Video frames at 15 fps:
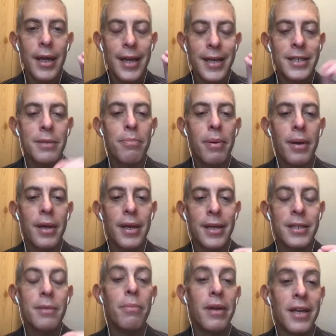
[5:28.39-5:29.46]

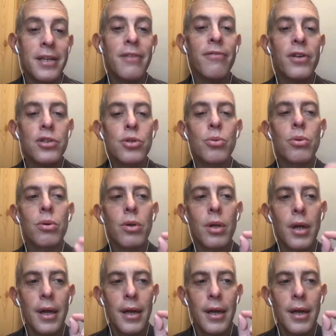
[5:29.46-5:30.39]
individual